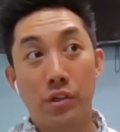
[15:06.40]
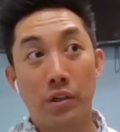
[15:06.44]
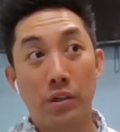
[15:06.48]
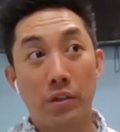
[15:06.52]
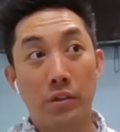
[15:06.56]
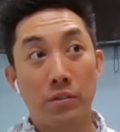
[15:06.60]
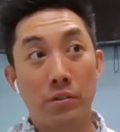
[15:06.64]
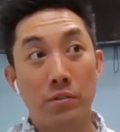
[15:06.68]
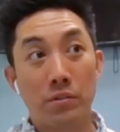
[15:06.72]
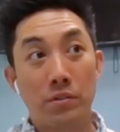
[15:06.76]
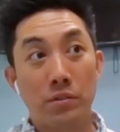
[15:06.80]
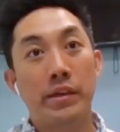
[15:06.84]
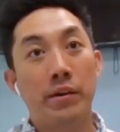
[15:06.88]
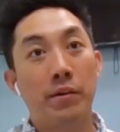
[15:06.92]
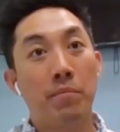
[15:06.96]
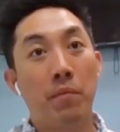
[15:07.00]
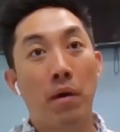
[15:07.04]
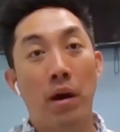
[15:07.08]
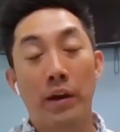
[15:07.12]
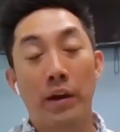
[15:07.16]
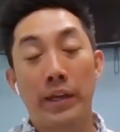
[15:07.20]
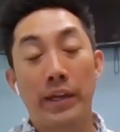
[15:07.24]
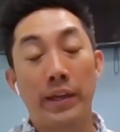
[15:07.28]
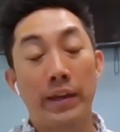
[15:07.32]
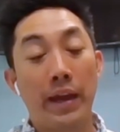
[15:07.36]
so, the
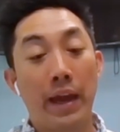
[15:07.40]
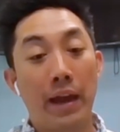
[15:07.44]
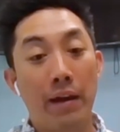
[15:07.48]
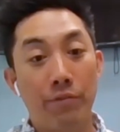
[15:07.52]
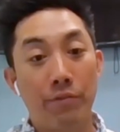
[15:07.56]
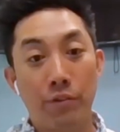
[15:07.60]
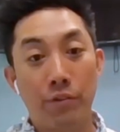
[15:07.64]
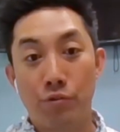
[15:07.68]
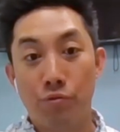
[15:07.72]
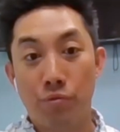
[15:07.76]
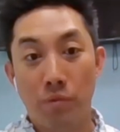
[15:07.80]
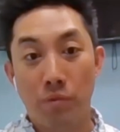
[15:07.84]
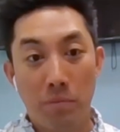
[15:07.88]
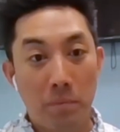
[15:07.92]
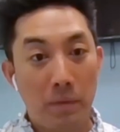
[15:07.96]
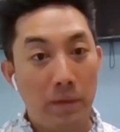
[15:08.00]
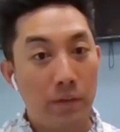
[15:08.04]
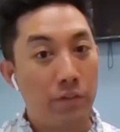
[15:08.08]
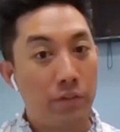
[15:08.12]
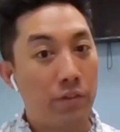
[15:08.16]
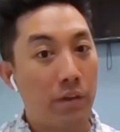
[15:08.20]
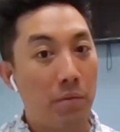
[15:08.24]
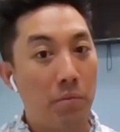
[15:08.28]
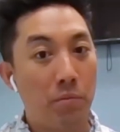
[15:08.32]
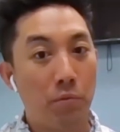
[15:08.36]
market average would be
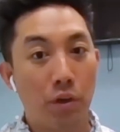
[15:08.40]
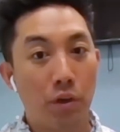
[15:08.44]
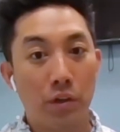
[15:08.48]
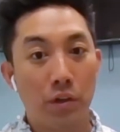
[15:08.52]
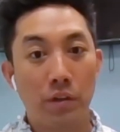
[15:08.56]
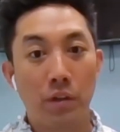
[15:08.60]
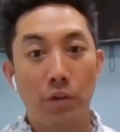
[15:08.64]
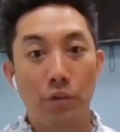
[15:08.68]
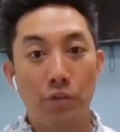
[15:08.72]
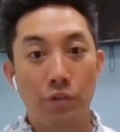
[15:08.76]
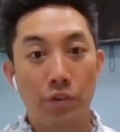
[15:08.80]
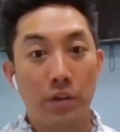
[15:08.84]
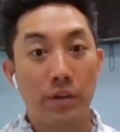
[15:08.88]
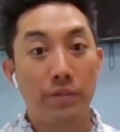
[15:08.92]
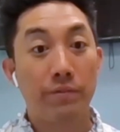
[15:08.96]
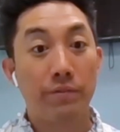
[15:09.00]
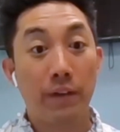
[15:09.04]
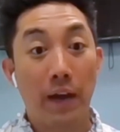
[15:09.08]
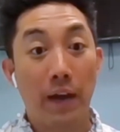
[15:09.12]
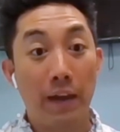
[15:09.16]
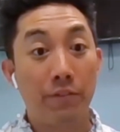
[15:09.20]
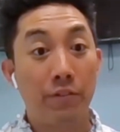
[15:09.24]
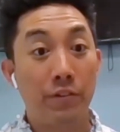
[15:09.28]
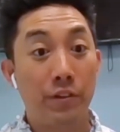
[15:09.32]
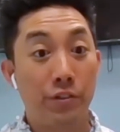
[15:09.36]
somewhere closer to
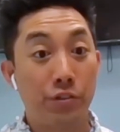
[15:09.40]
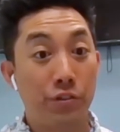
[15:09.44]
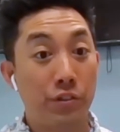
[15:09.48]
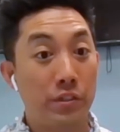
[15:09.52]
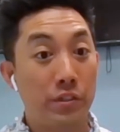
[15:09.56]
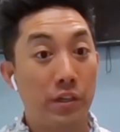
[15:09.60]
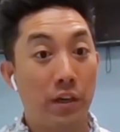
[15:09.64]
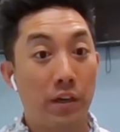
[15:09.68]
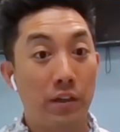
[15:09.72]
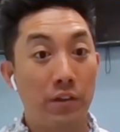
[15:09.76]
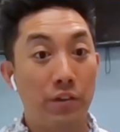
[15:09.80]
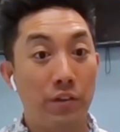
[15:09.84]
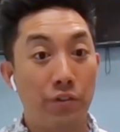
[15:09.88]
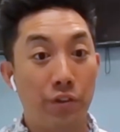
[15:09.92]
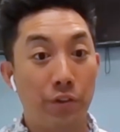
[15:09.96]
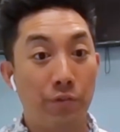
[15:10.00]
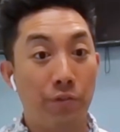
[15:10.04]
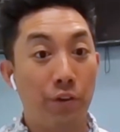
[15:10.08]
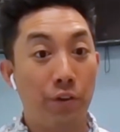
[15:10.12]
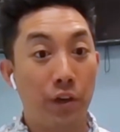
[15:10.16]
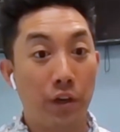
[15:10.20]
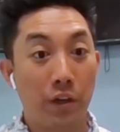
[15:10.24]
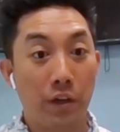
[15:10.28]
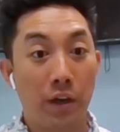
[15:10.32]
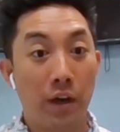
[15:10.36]
$500
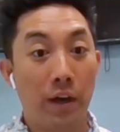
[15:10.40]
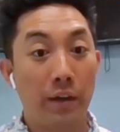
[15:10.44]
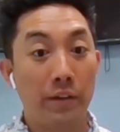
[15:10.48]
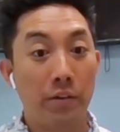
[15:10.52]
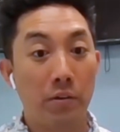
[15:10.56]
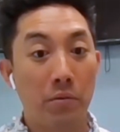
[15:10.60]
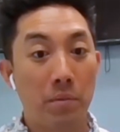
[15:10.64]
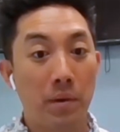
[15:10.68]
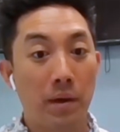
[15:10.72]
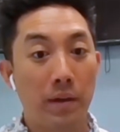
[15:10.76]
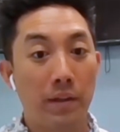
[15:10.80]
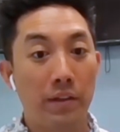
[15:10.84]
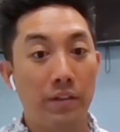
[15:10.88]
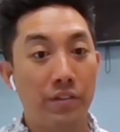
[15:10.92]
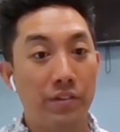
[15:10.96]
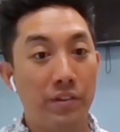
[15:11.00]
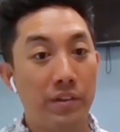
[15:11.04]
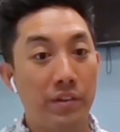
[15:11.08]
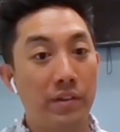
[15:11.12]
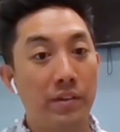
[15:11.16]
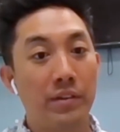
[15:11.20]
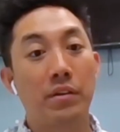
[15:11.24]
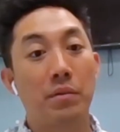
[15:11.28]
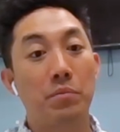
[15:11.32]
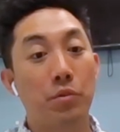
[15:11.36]
for a condo policy,
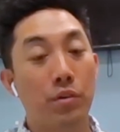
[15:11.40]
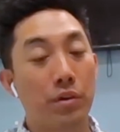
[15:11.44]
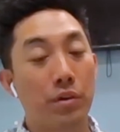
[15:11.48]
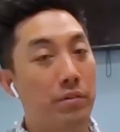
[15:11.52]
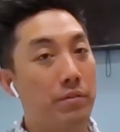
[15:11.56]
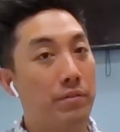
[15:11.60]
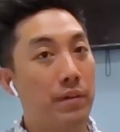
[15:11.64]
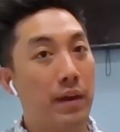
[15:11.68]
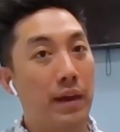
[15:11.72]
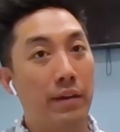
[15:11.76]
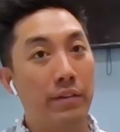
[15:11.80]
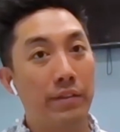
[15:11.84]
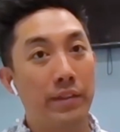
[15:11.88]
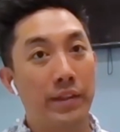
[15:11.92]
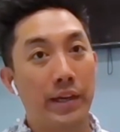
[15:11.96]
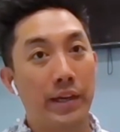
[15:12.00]
somewhere around